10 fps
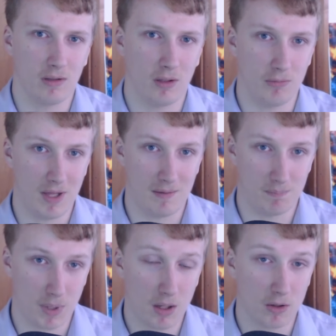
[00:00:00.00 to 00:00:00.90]
know their
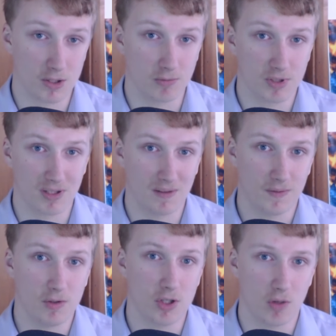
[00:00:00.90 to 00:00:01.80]
past and also their
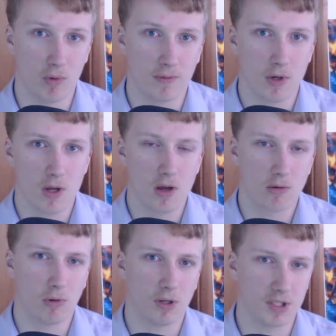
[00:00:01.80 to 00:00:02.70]
future with
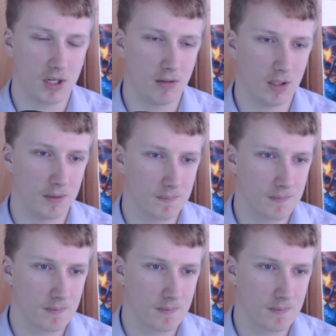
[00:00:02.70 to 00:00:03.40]
Guardiola.